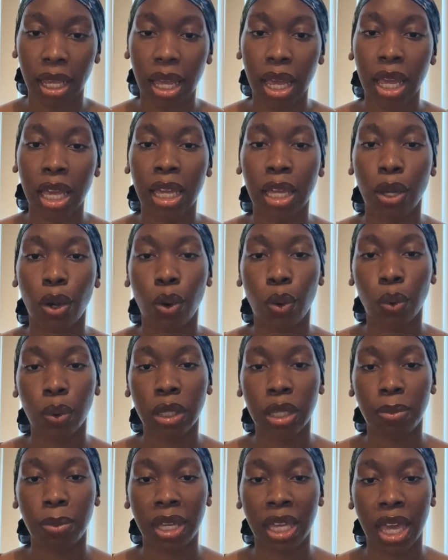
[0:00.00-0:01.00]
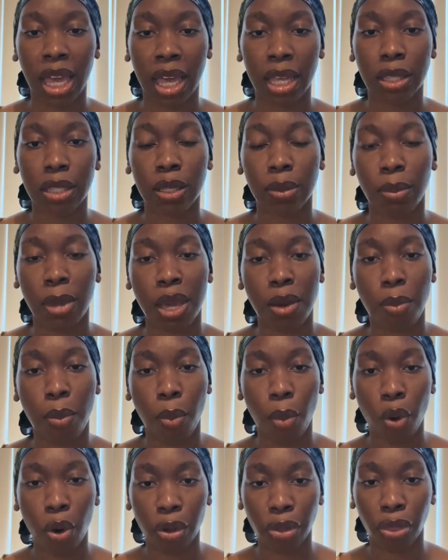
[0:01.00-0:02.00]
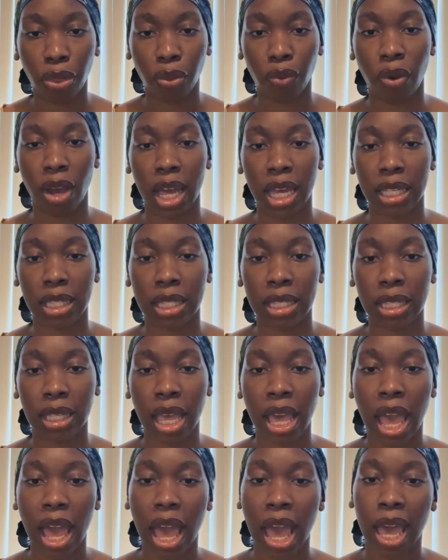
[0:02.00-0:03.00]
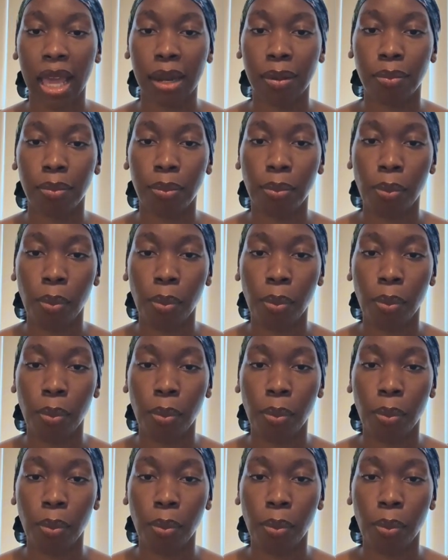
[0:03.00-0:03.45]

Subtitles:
he only began to make more threats and